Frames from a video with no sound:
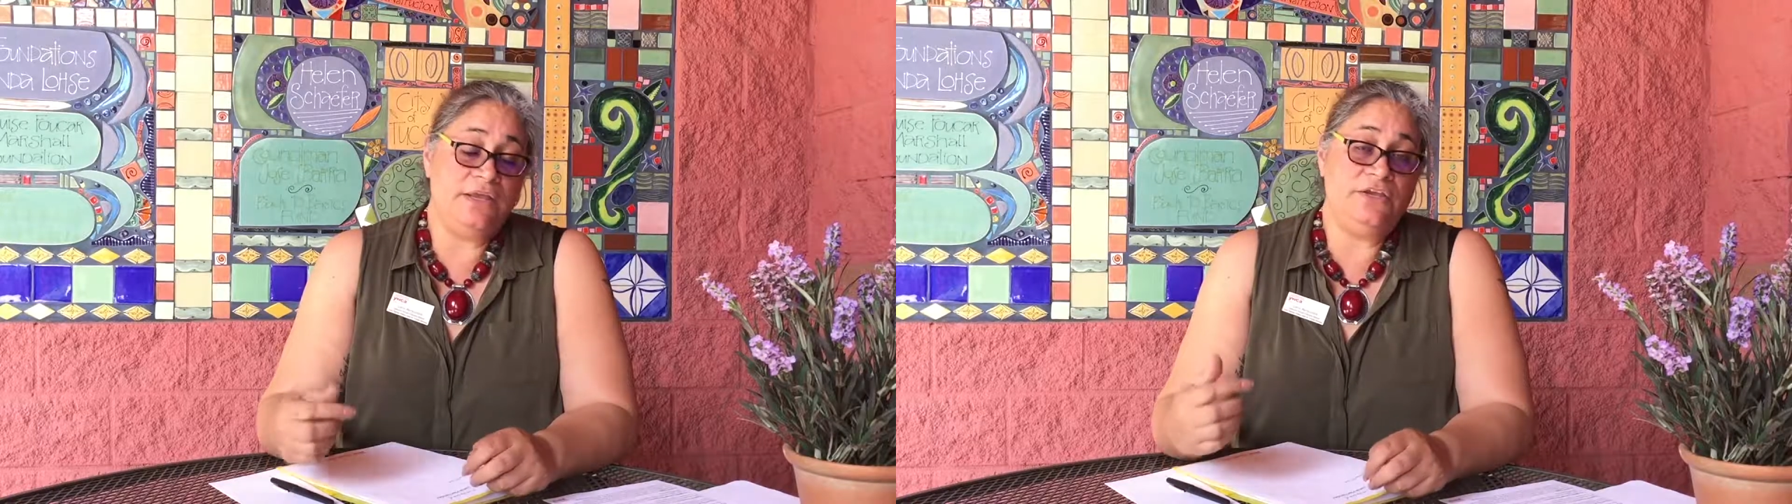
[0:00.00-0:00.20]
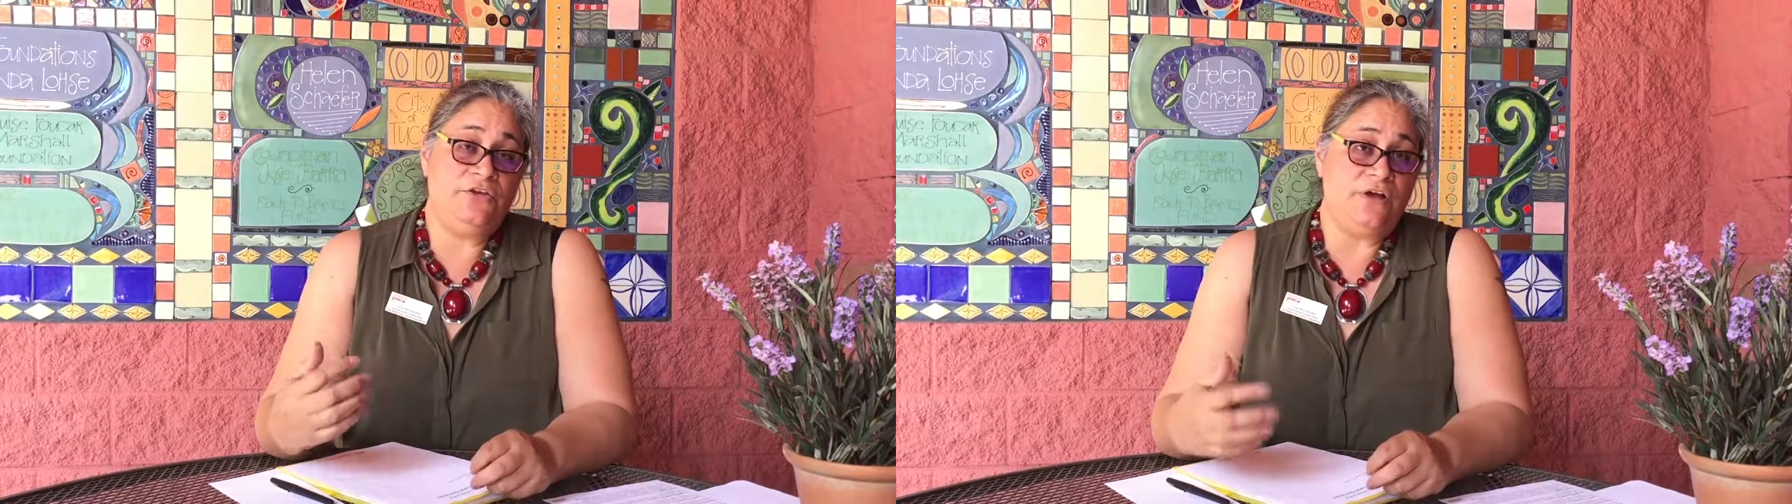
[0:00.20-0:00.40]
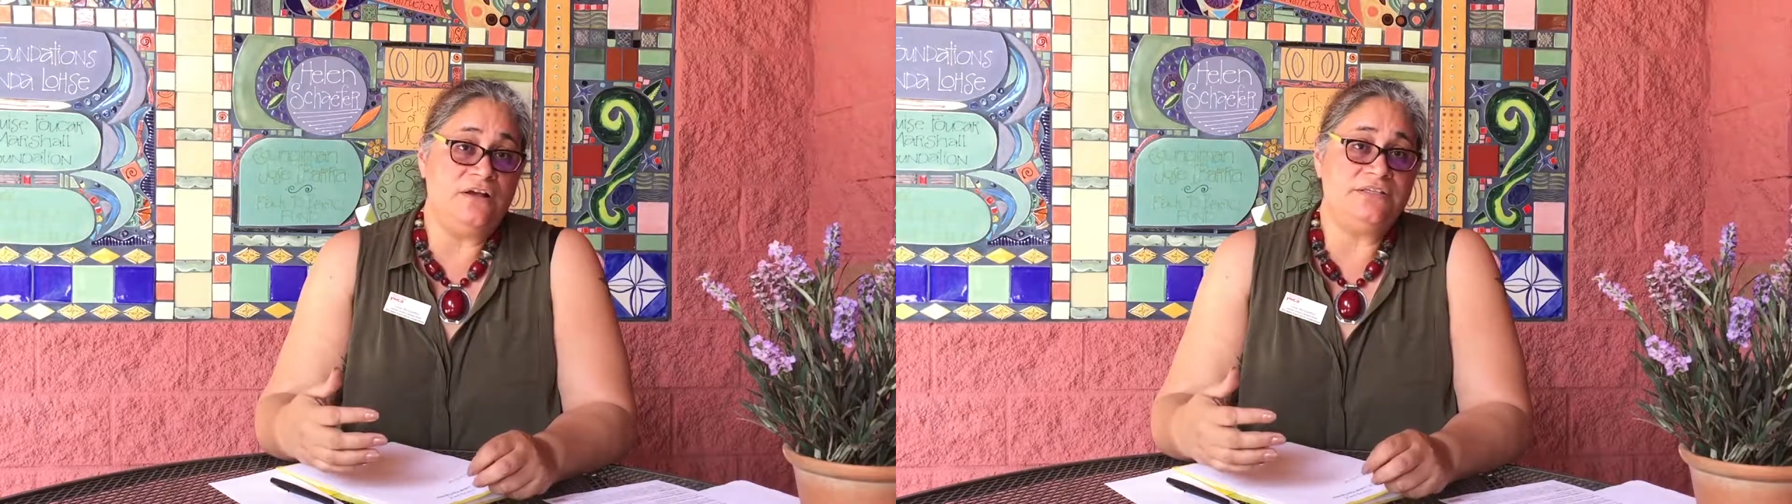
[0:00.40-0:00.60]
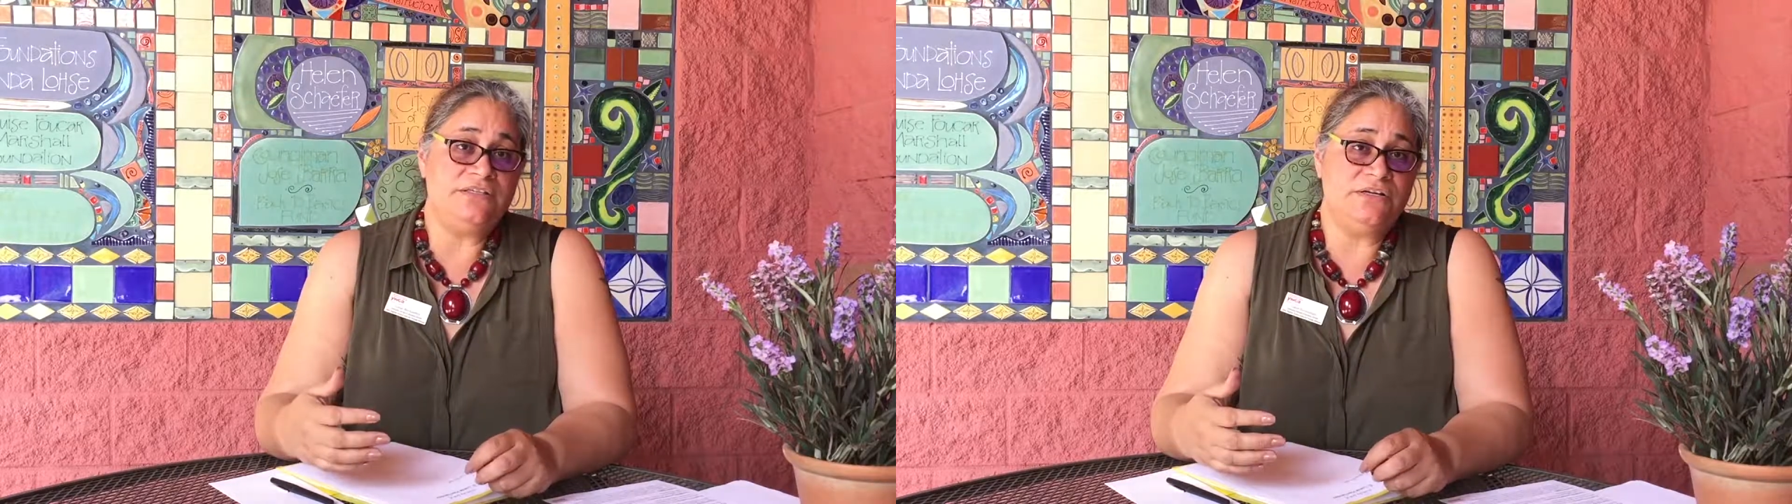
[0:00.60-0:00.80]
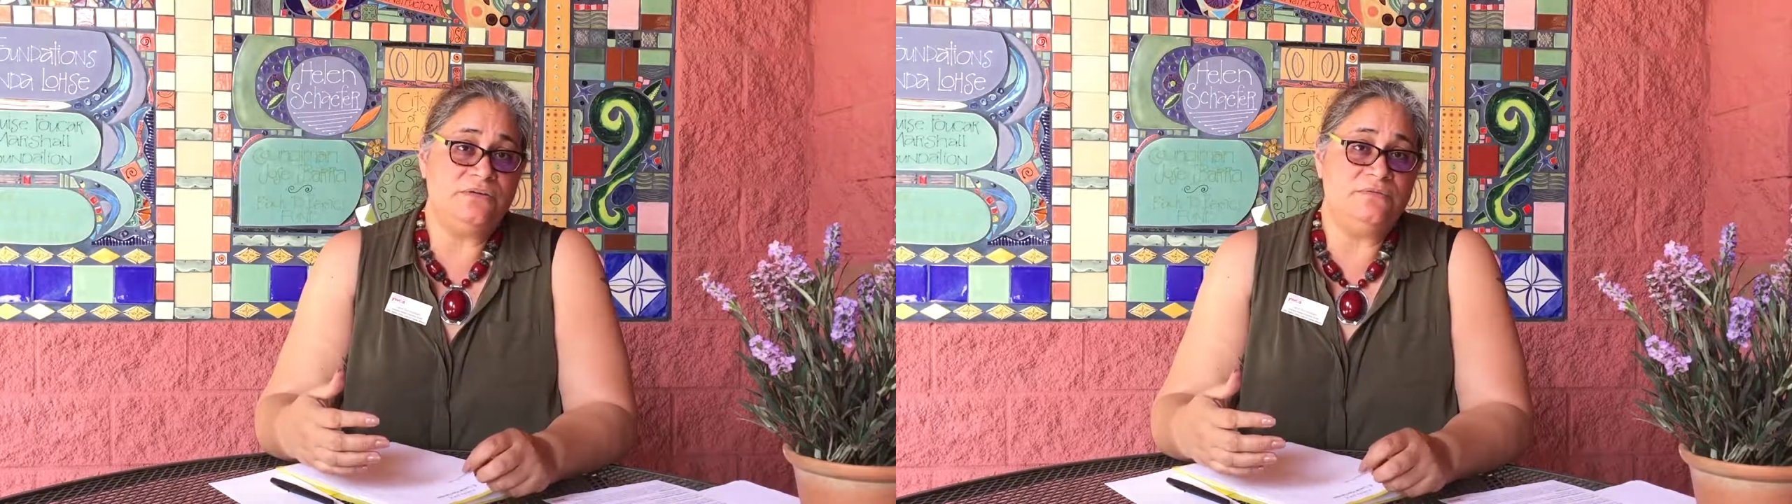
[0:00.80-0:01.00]
You're
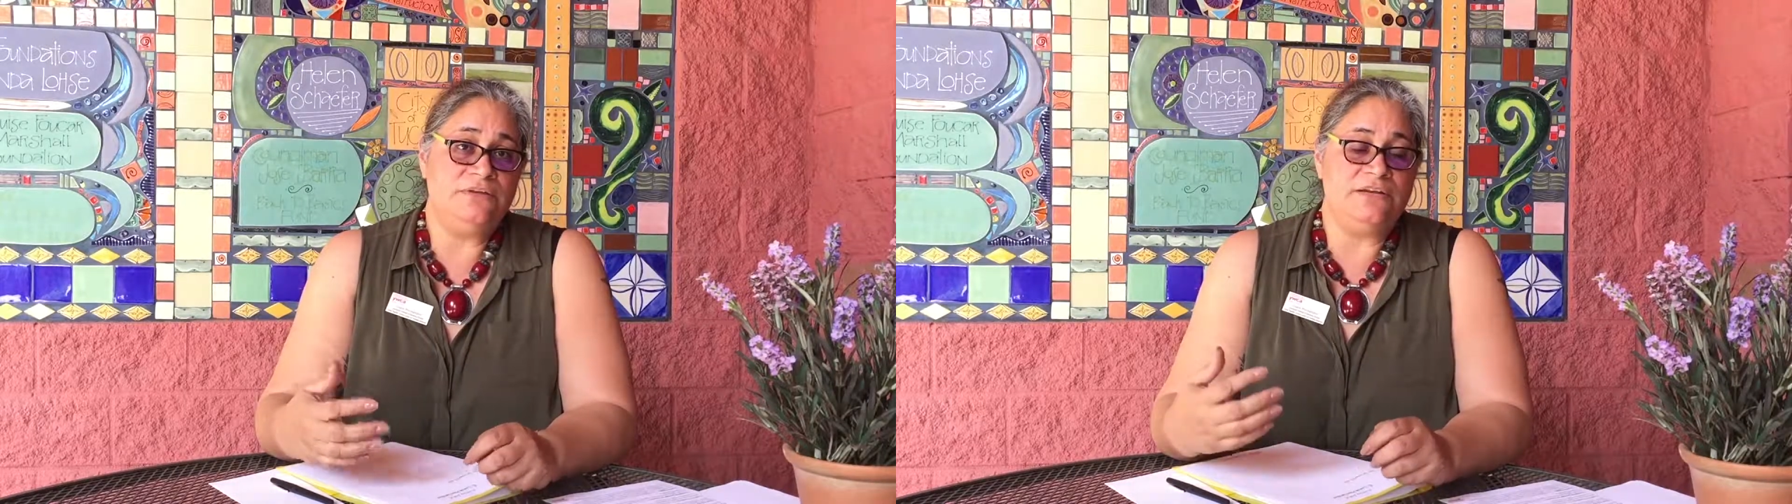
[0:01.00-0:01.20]
also going